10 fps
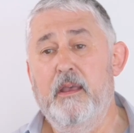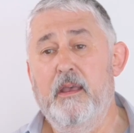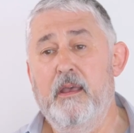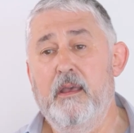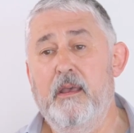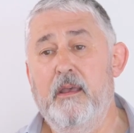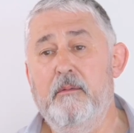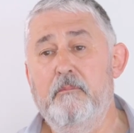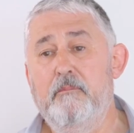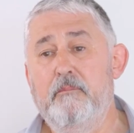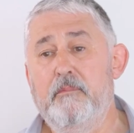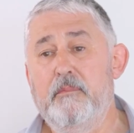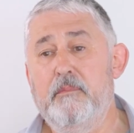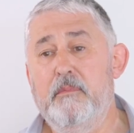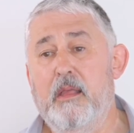
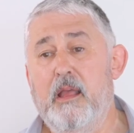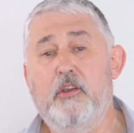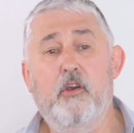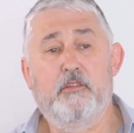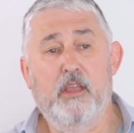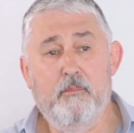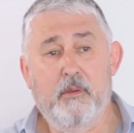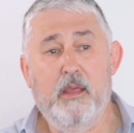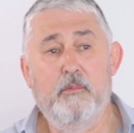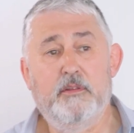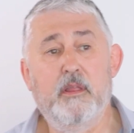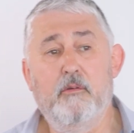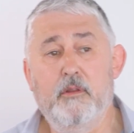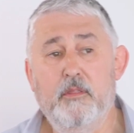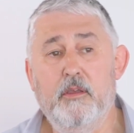I got up and I was
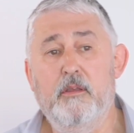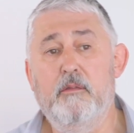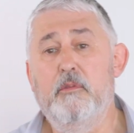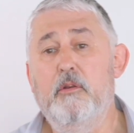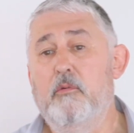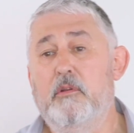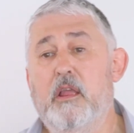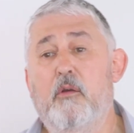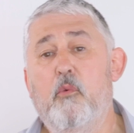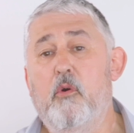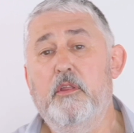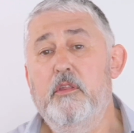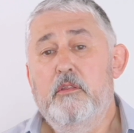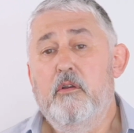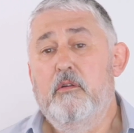down in the local town walking
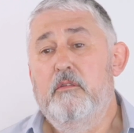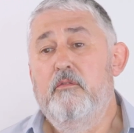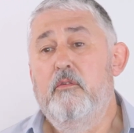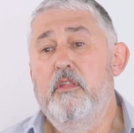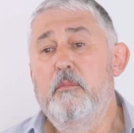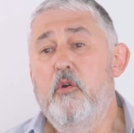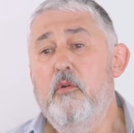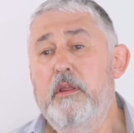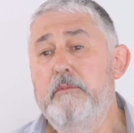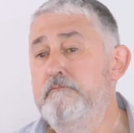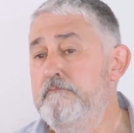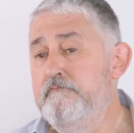the dog at 4 a.m.